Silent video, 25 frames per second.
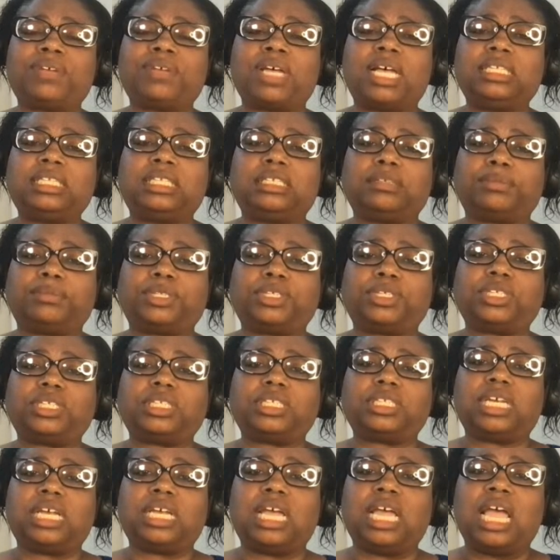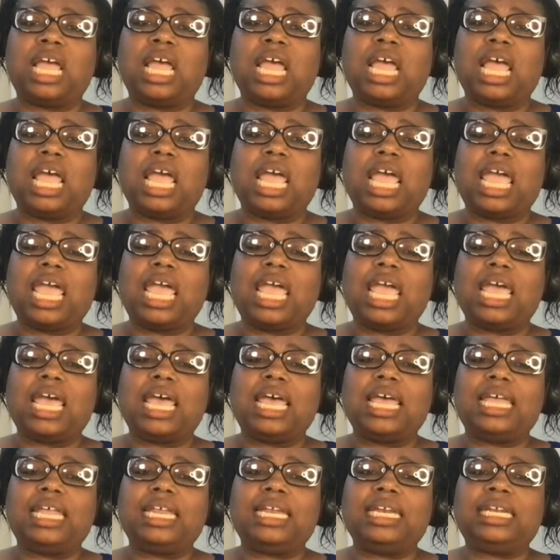customers,
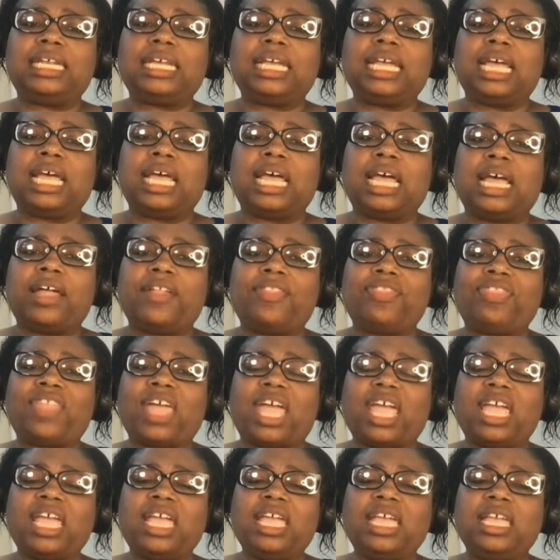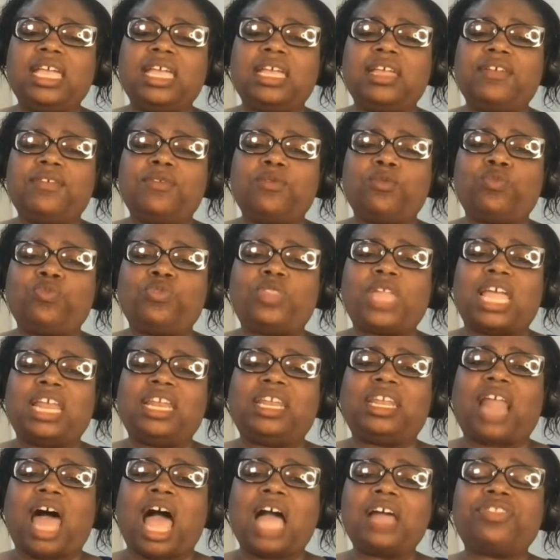and they they
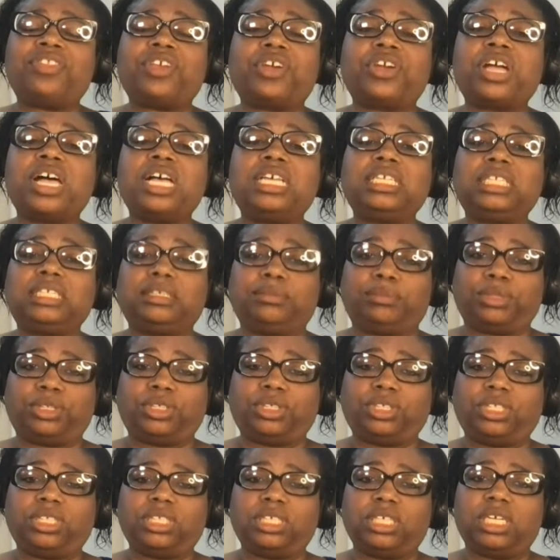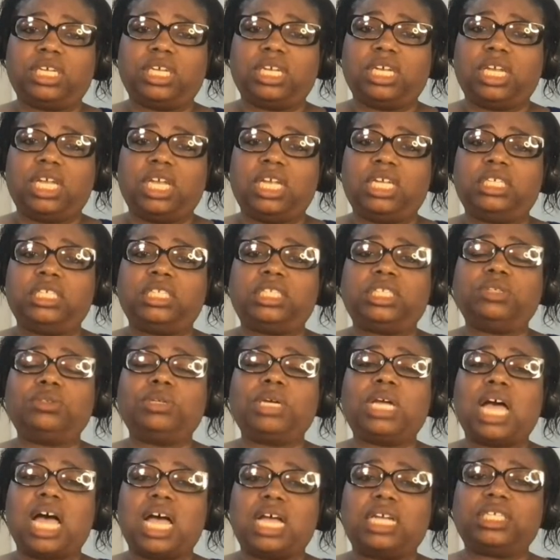lock their customers into
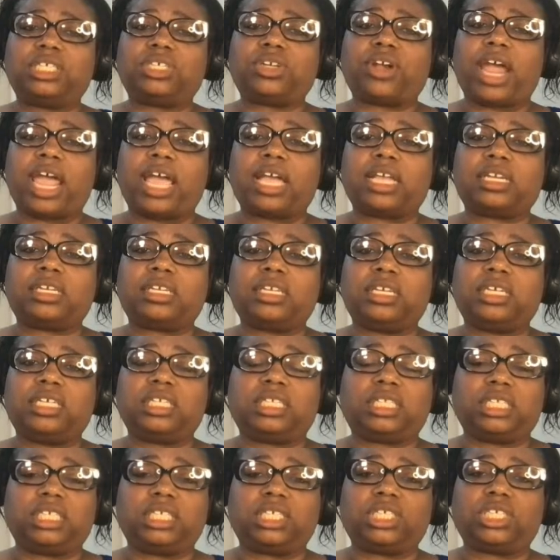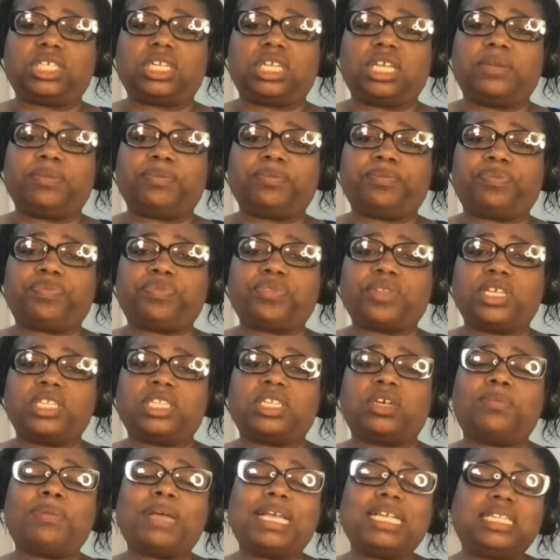a contract essentially. And
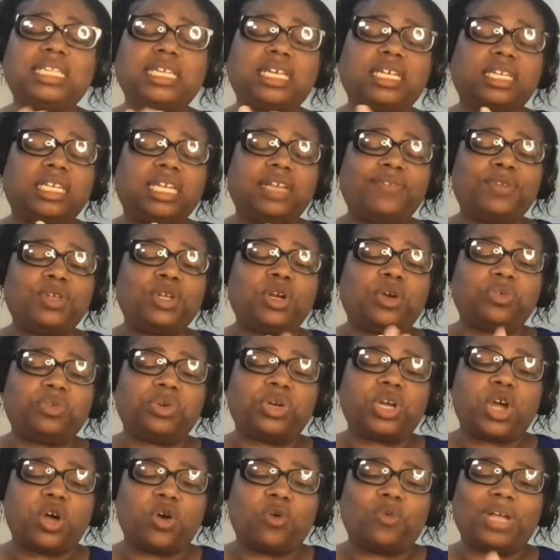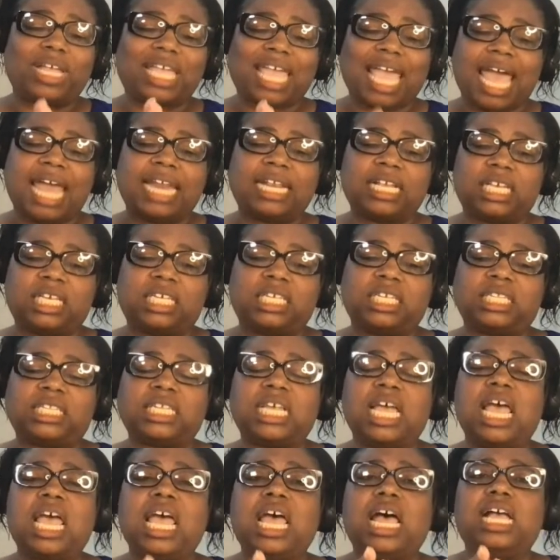so basically, if you don't know what Gatic is,
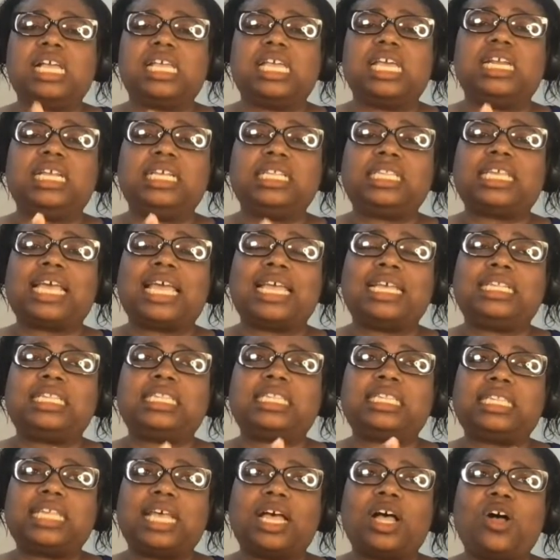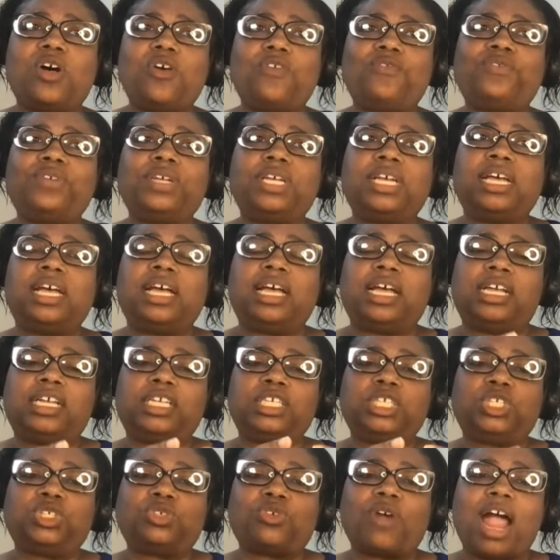again, it's a
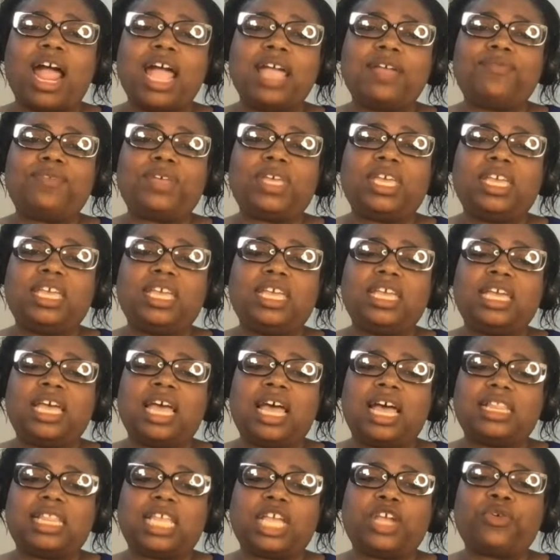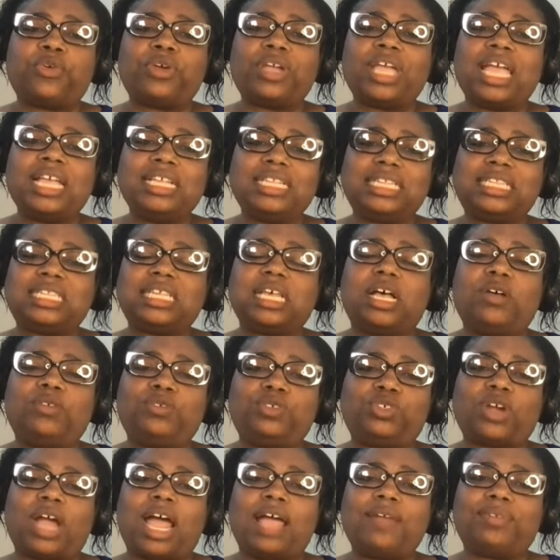self-driving, they create
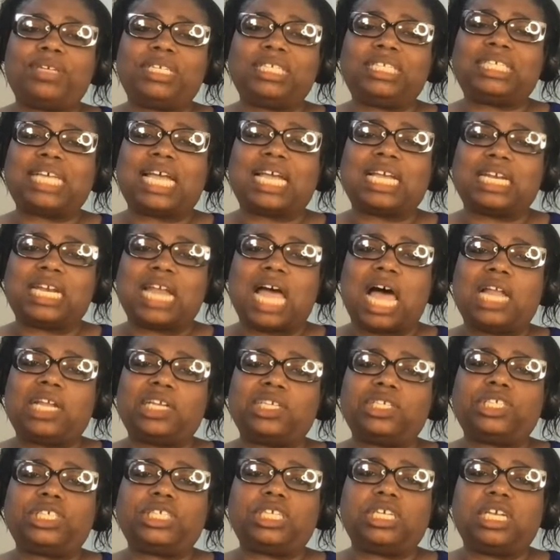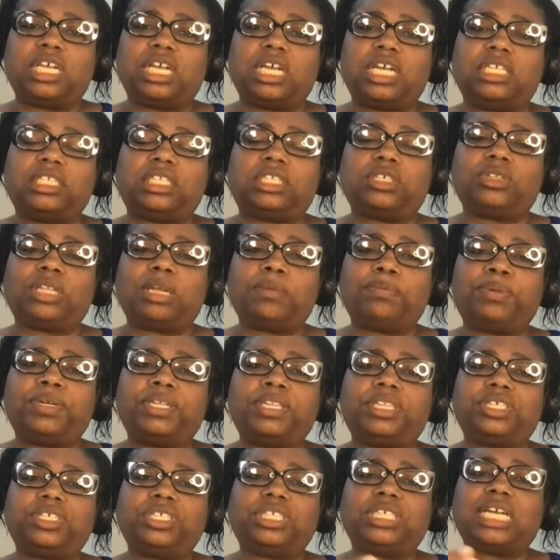self-driving technology. And so they
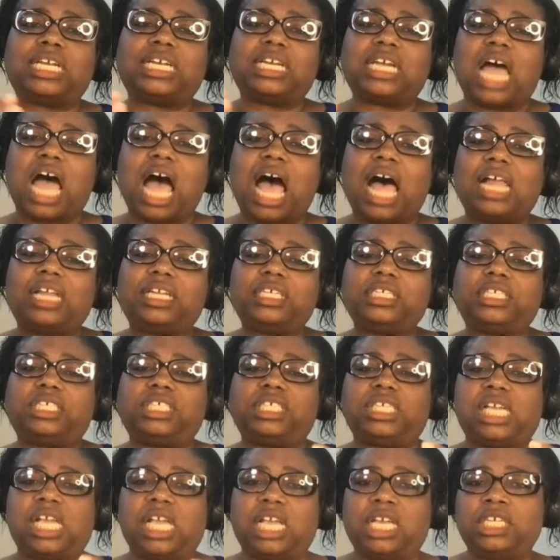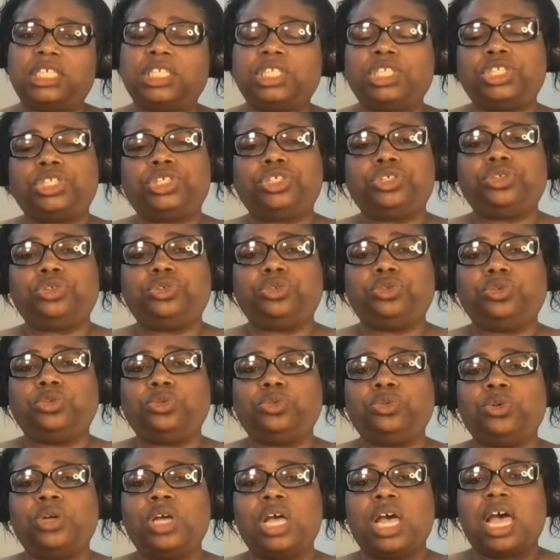put their technology
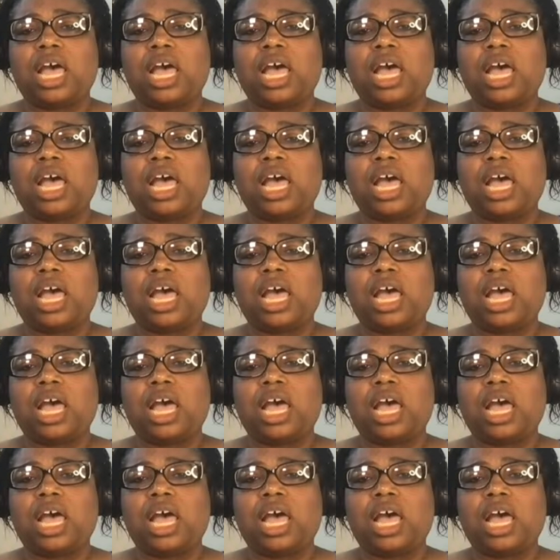into